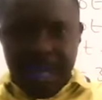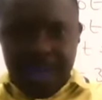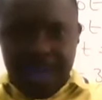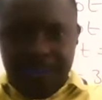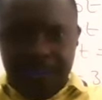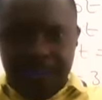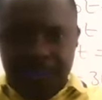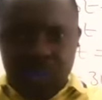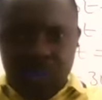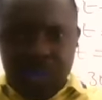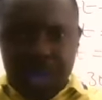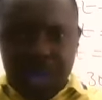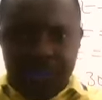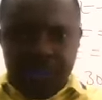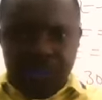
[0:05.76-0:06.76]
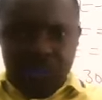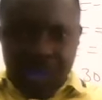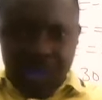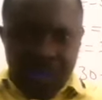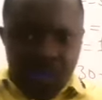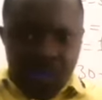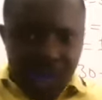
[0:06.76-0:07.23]
if you
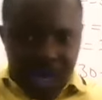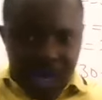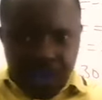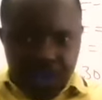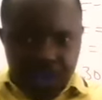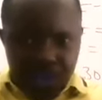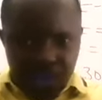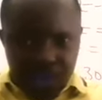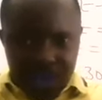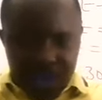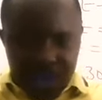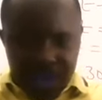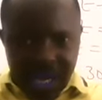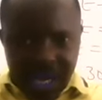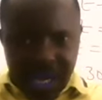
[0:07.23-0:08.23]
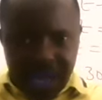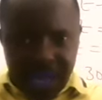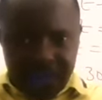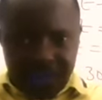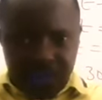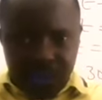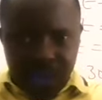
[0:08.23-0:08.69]
give one a push
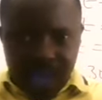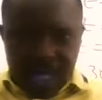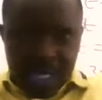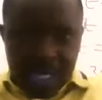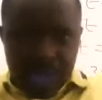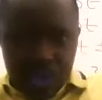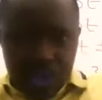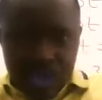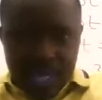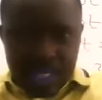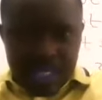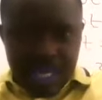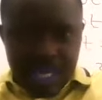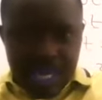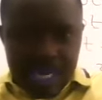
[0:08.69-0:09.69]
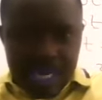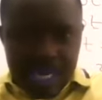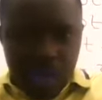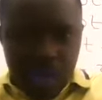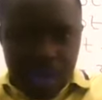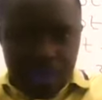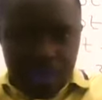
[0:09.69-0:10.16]
and then you let the
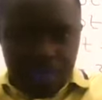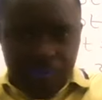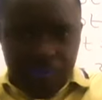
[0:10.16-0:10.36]
other one